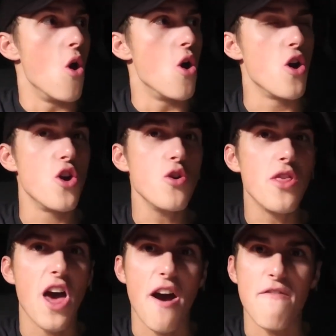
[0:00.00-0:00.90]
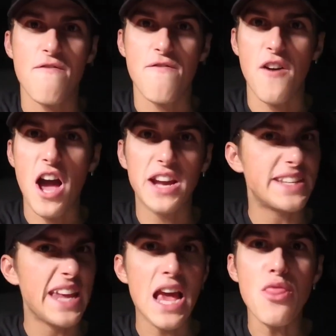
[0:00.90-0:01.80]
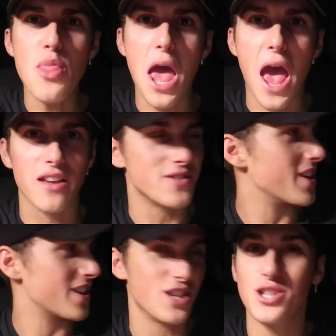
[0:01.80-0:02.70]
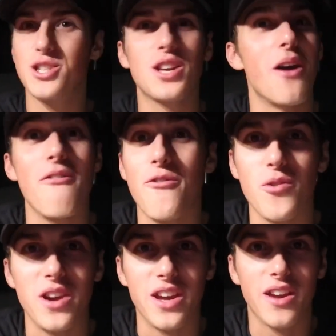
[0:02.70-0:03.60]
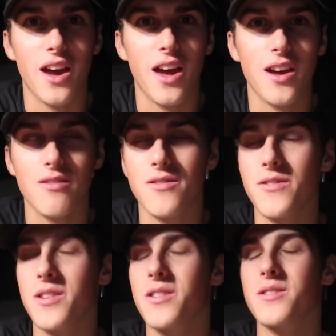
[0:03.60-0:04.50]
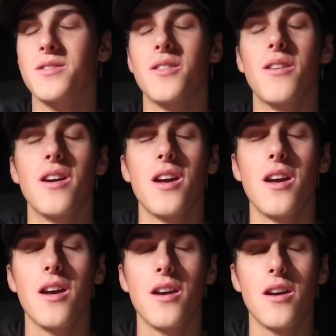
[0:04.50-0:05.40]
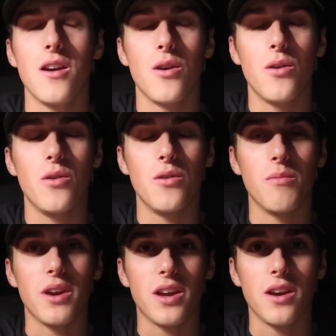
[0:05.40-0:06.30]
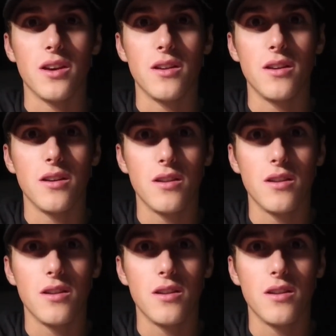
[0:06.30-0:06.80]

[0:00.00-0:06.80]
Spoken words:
Who the fuck did this? Like, she's just going to freak. I have a feeling. So, oh my god.